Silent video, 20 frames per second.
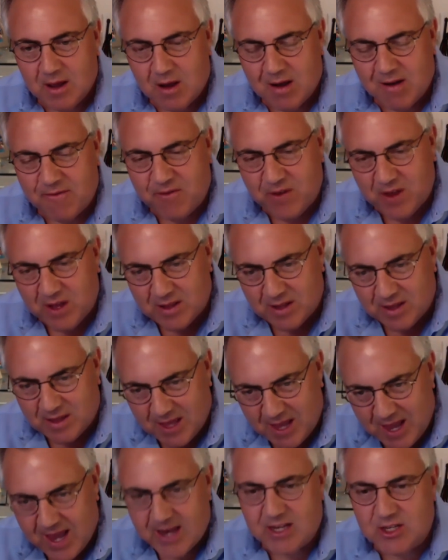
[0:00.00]
I feel that
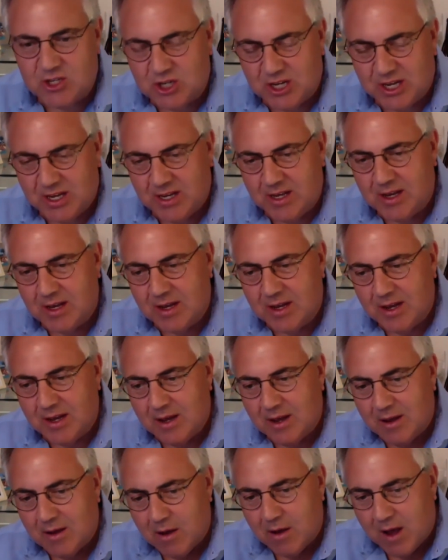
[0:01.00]
the energy
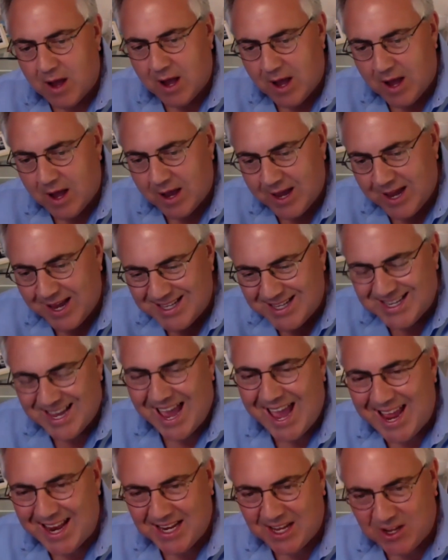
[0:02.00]
uh, is
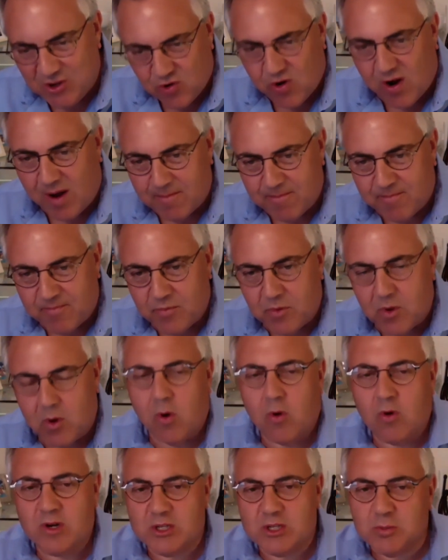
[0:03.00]
anti-Trump
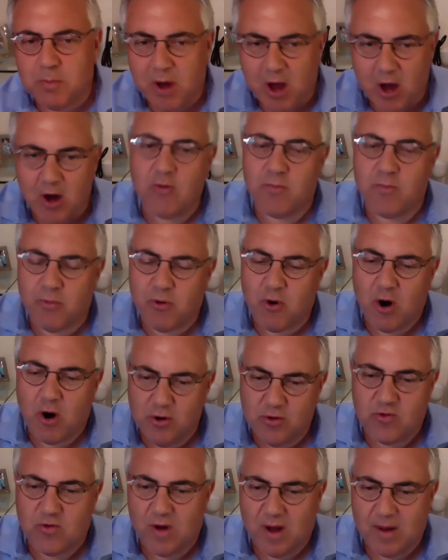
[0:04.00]
or it's yeah.
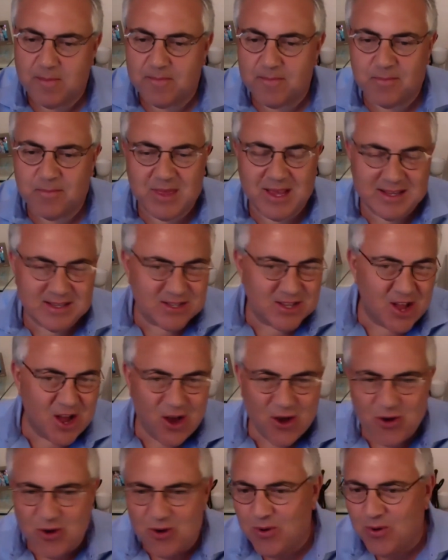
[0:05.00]
pro-Trump. There's
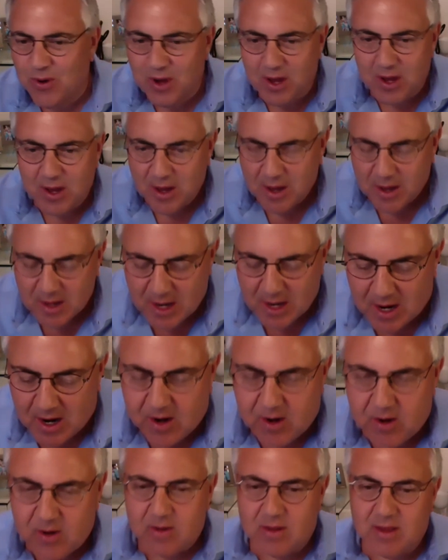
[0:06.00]
no, you
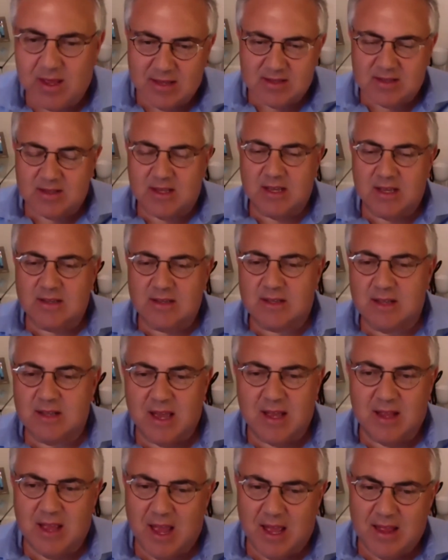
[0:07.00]
know, there's there's
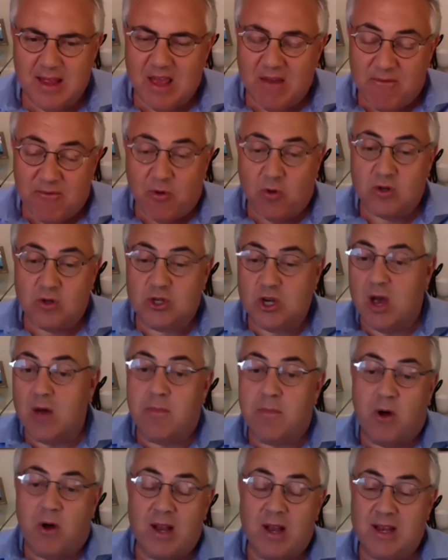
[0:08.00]
and, and therefore Joe
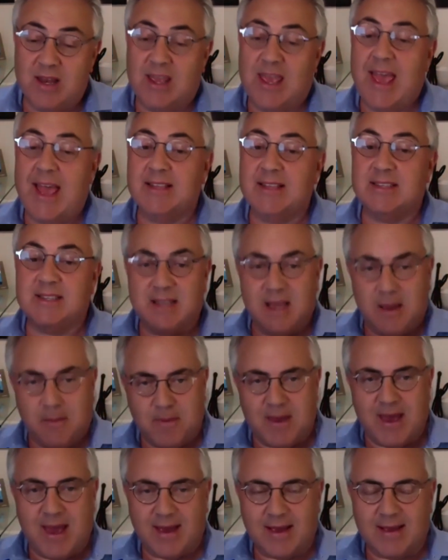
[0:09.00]
Biden can step
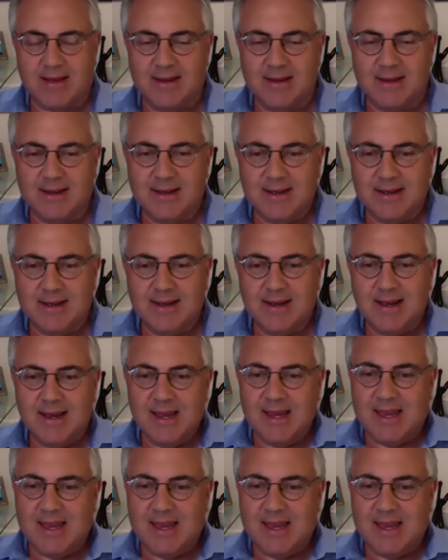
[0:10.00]
back. Yeah. He